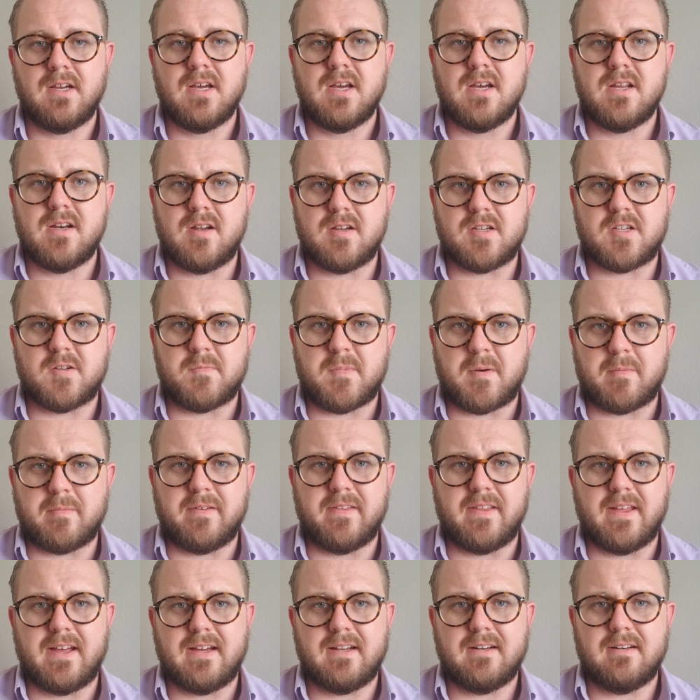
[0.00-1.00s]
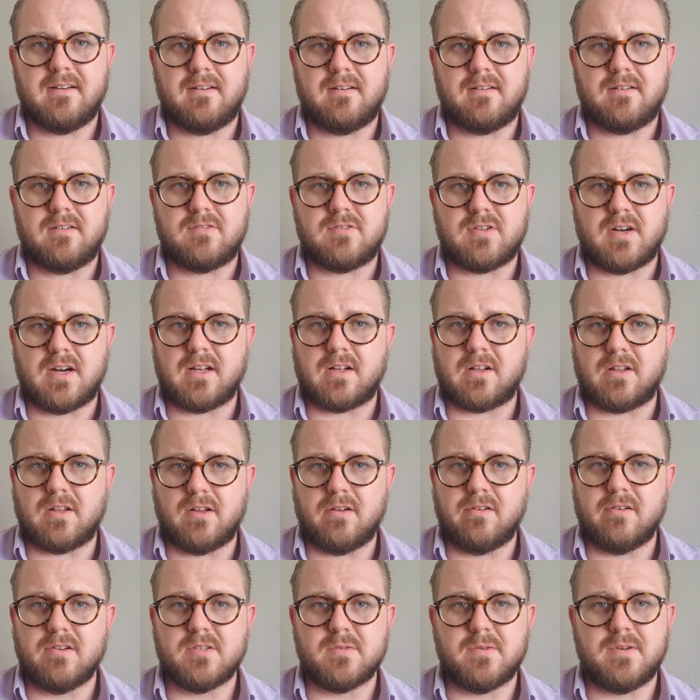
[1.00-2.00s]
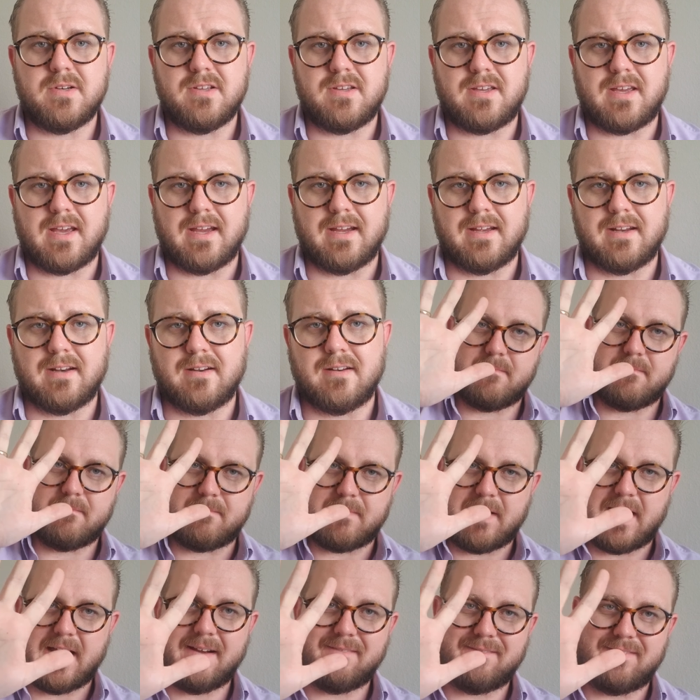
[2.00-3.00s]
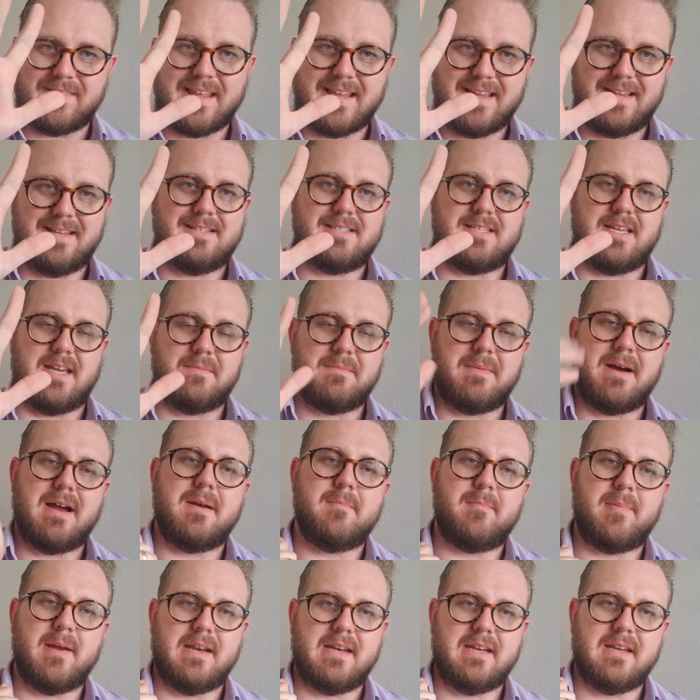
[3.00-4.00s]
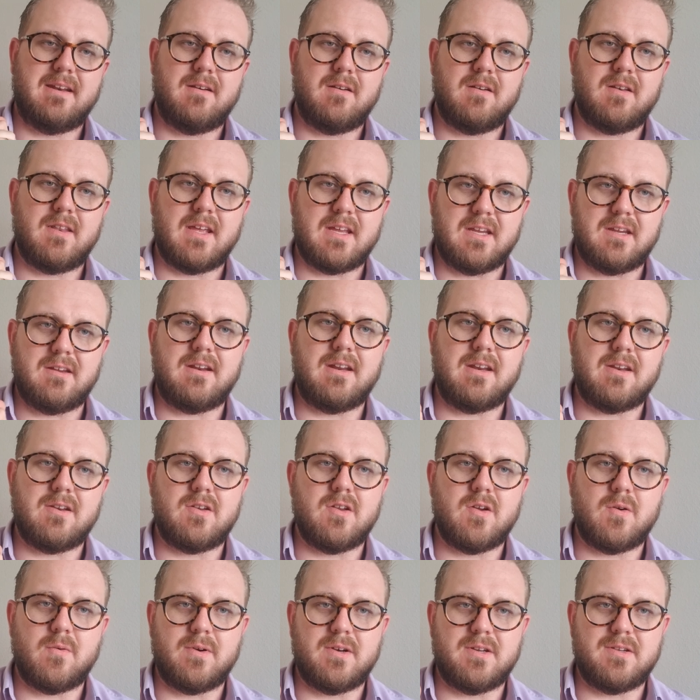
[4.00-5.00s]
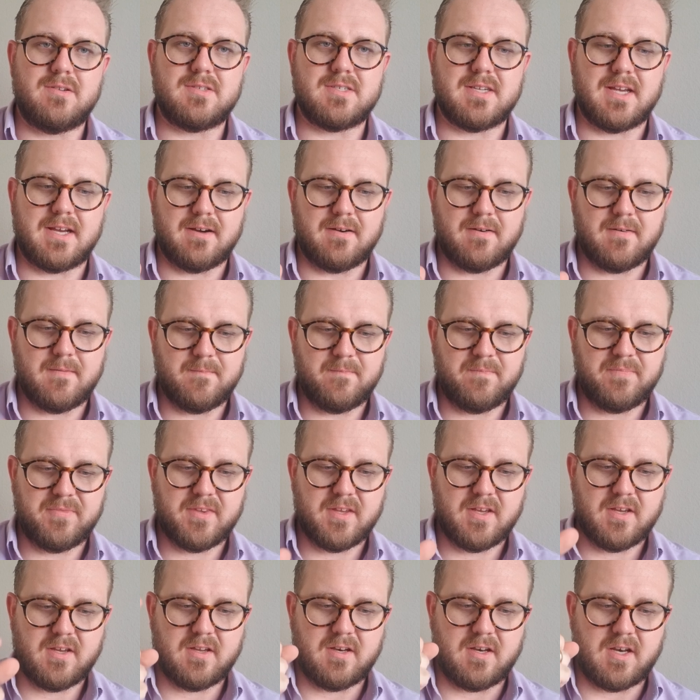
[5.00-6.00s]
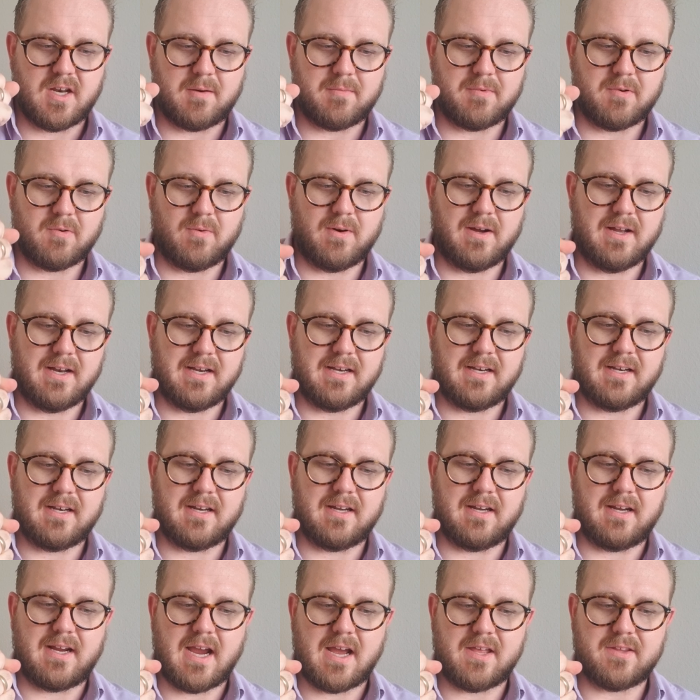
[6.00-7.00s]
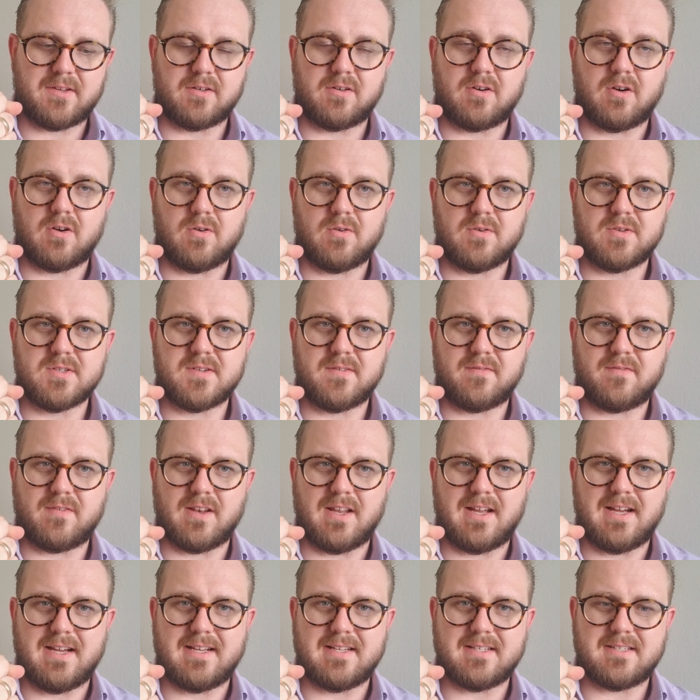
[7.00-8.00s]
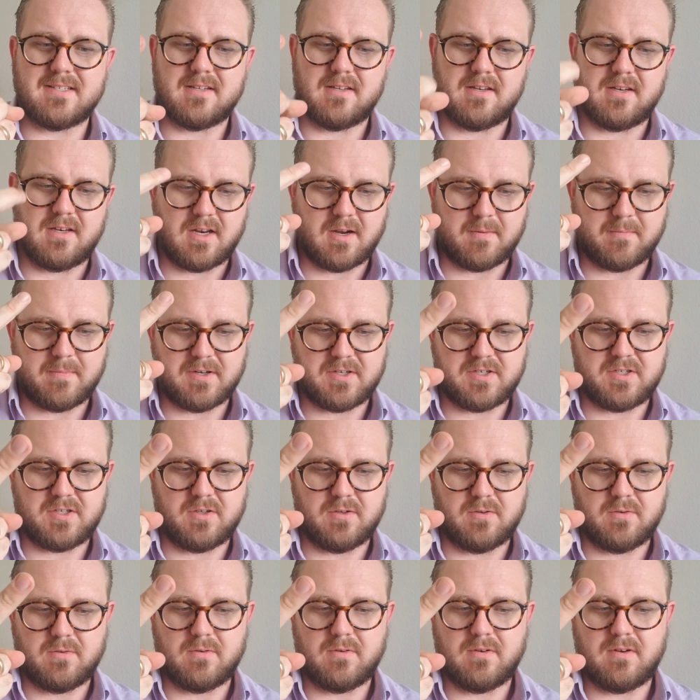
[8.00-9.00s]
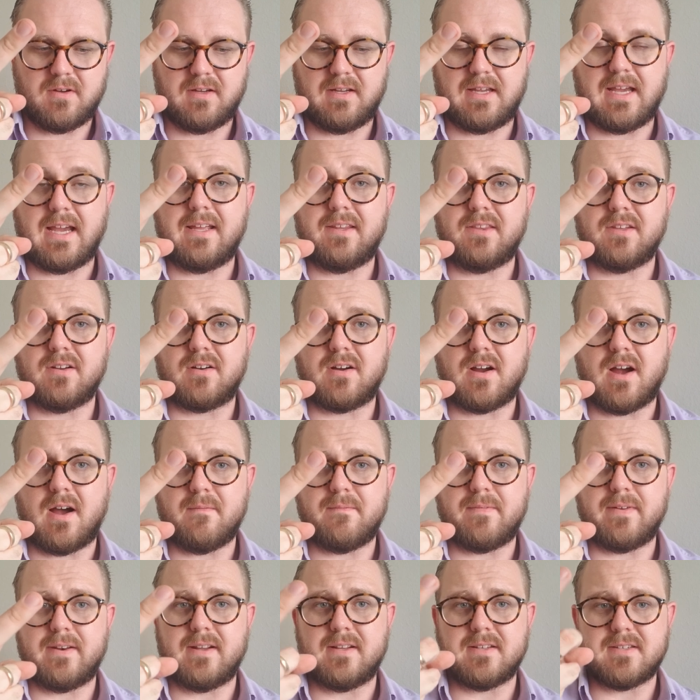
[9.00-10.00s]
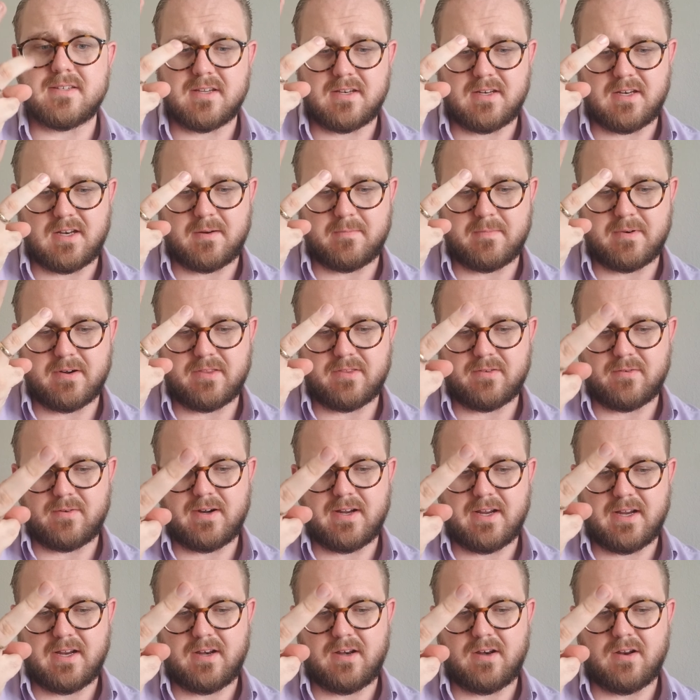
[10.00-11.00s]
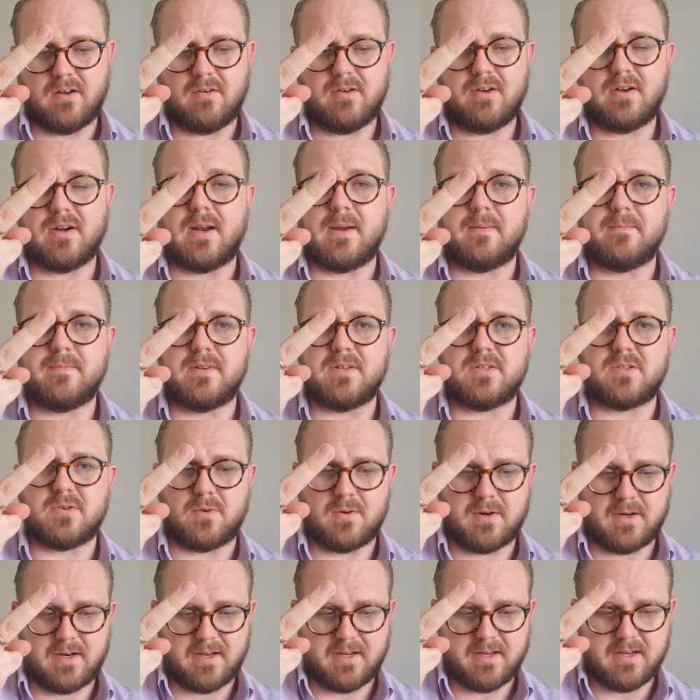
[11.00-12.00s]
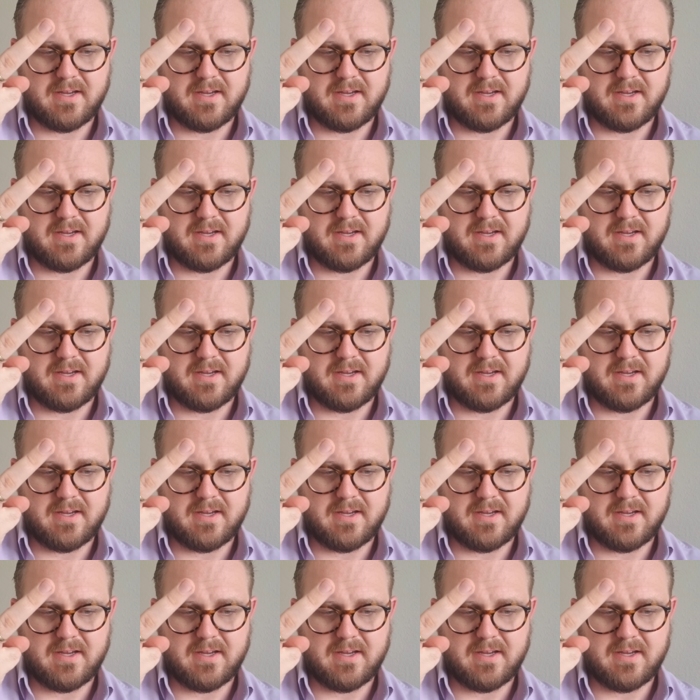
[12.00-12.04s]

Just remember that. Try to close when you can. 5 things, in my opinion, that you need to do when you sell. Number 1, gather goals of clients. Number 2, gain their confidence. Number 3, know your inventory